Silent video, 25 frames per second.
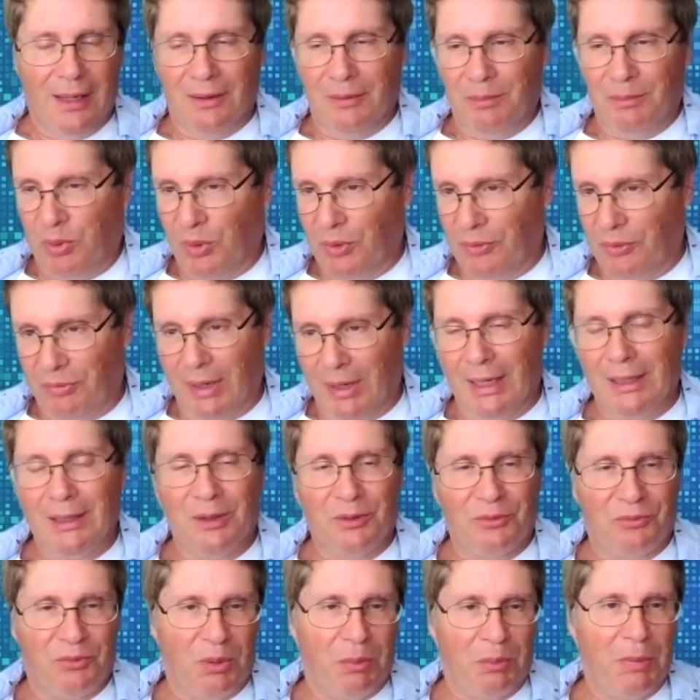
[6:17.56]
provide
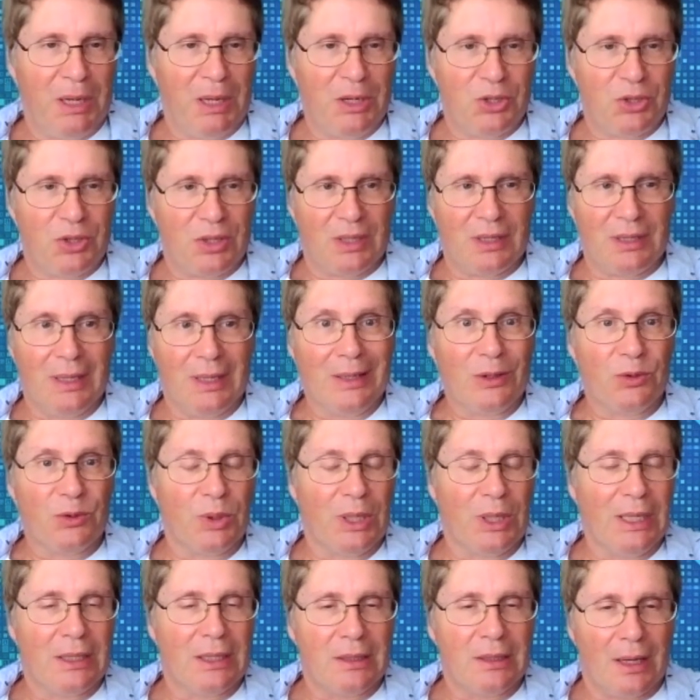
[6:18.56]
information in
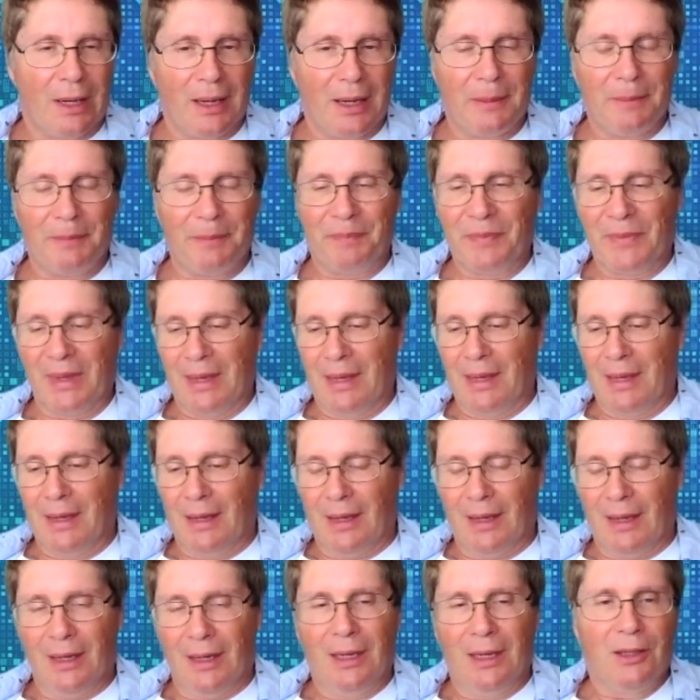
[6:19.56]
real time
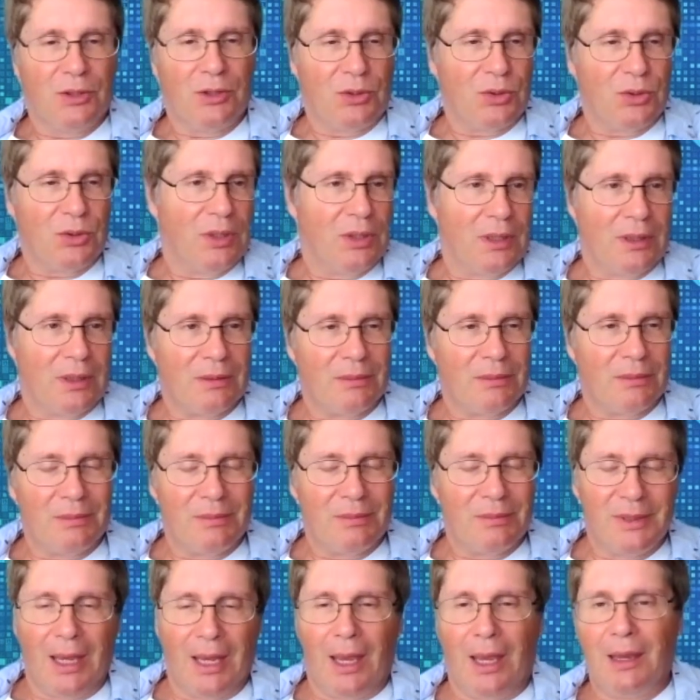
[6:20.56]
into the
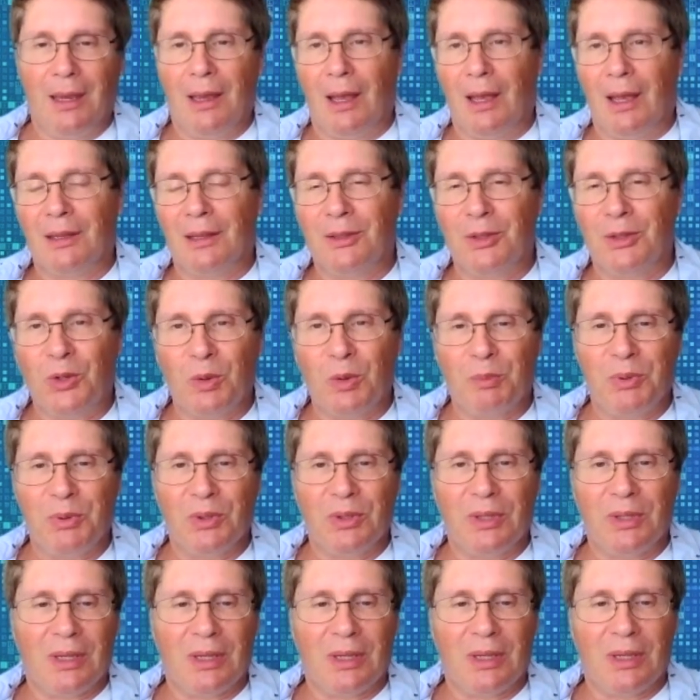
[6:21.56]
AI and the
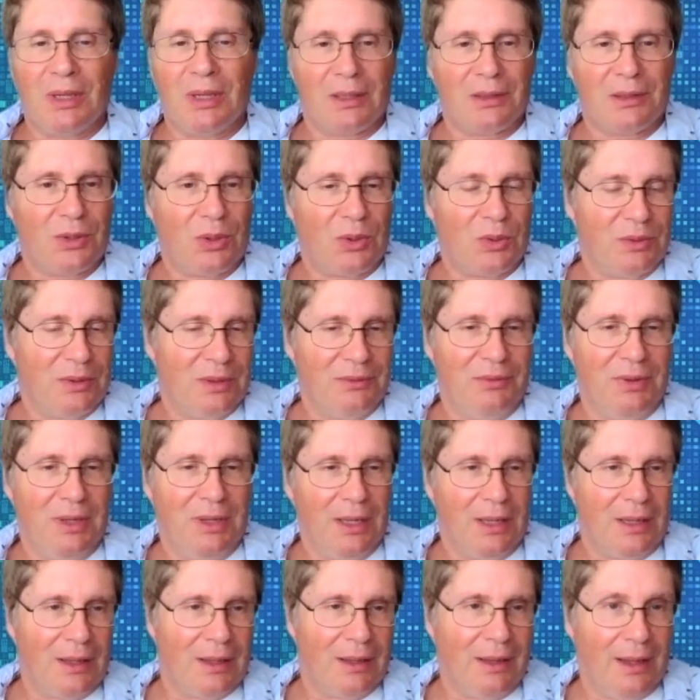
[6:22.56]
computer, so the
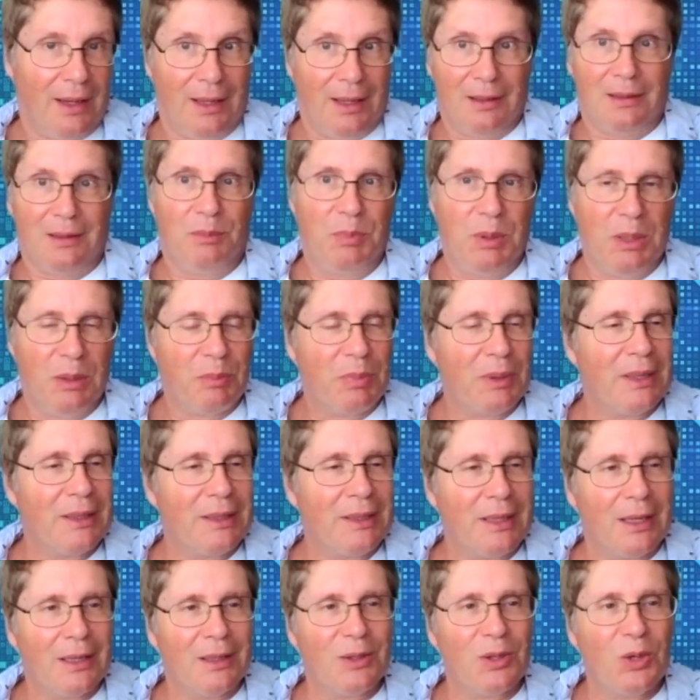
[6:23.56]
vehicle and the people
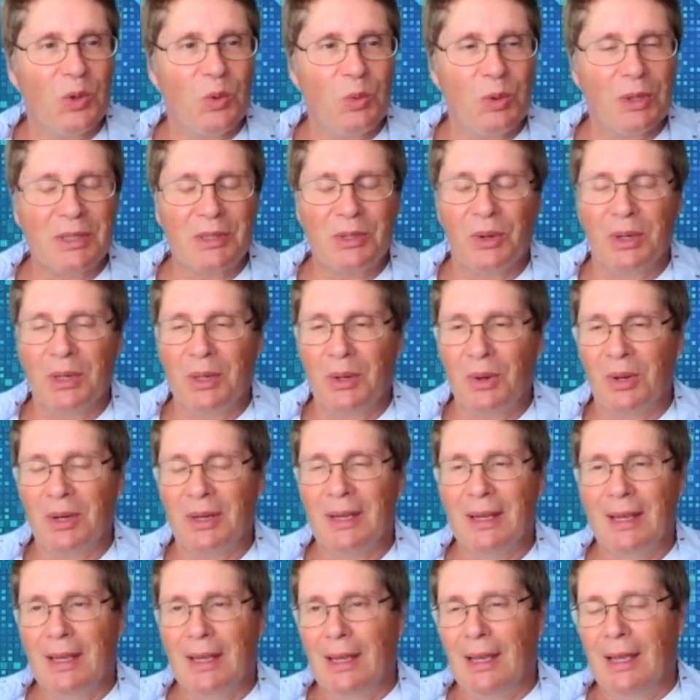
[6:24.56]
can know what's going
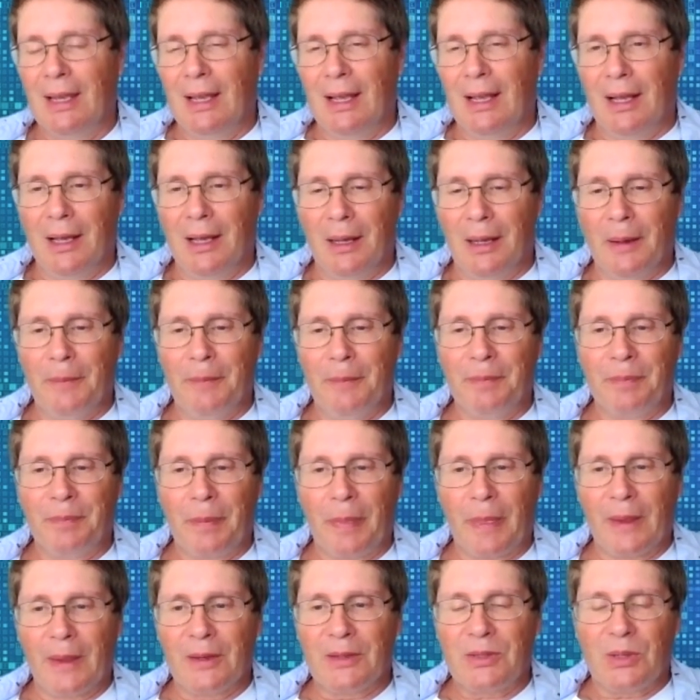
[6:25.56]
on.
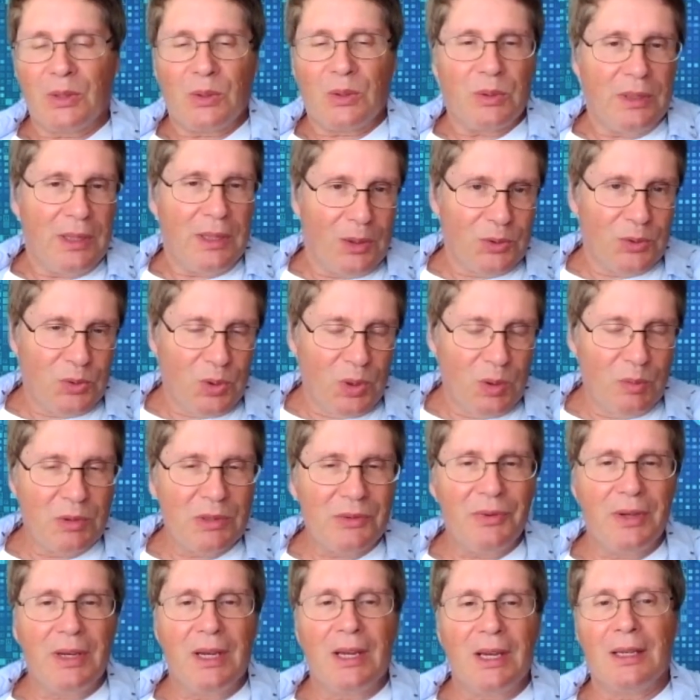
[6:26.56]
So yeah, autonomous
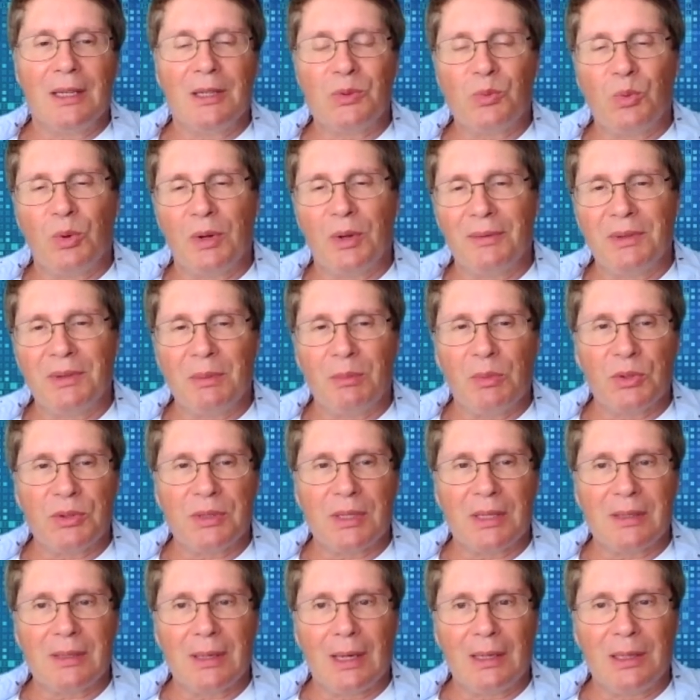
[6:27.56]
vehicle is one of the most
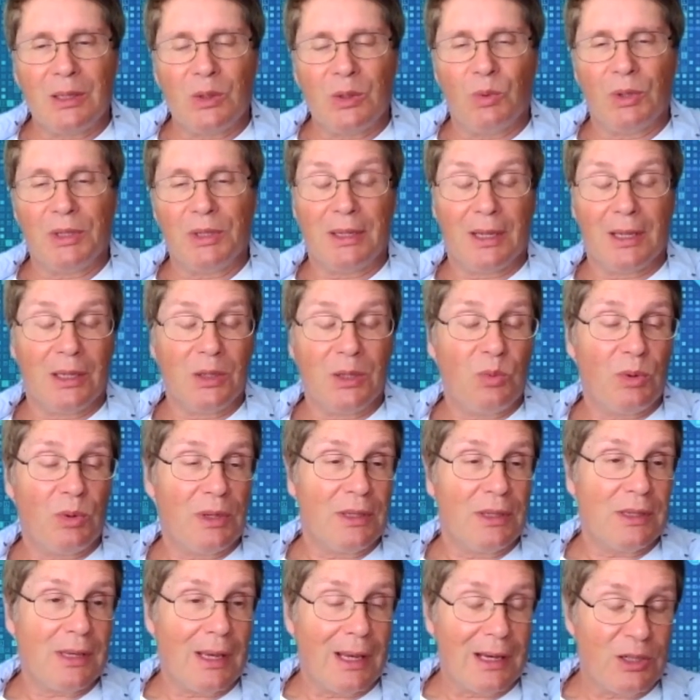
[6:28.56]
exciting ones. Another one
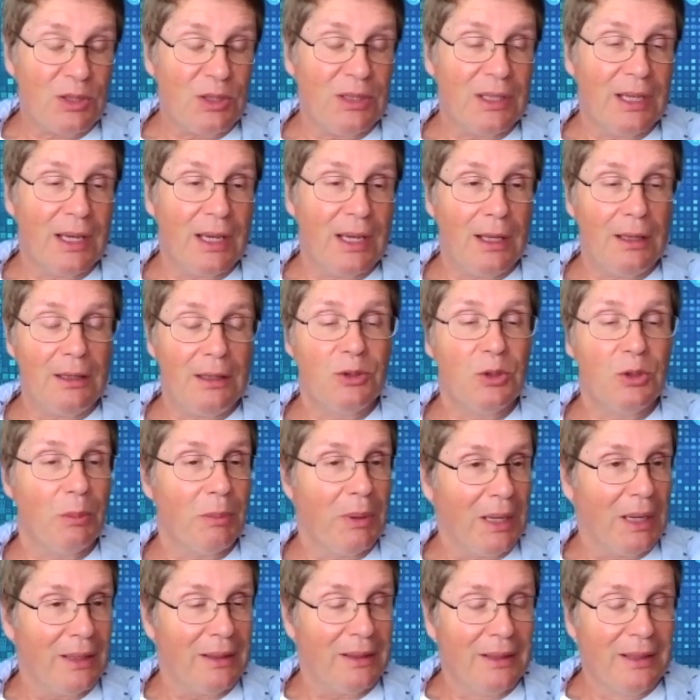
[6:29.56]
is actually the health
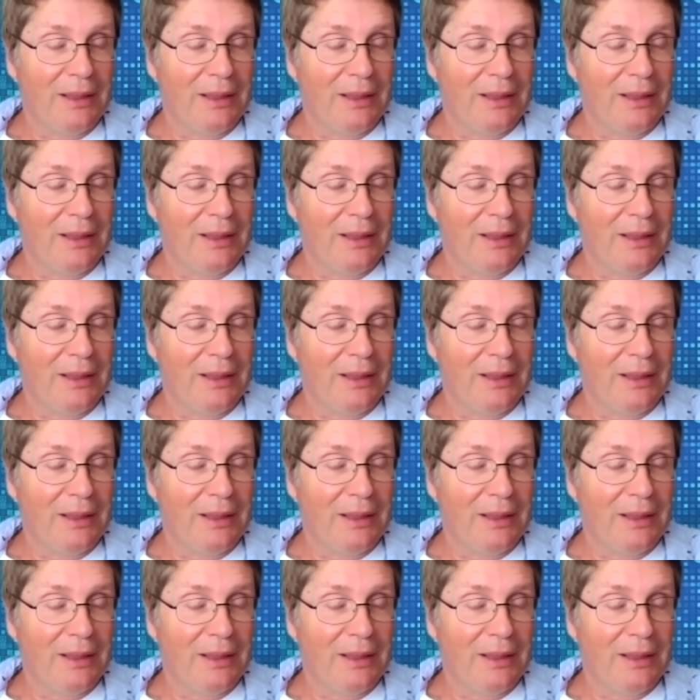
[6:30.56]
domain.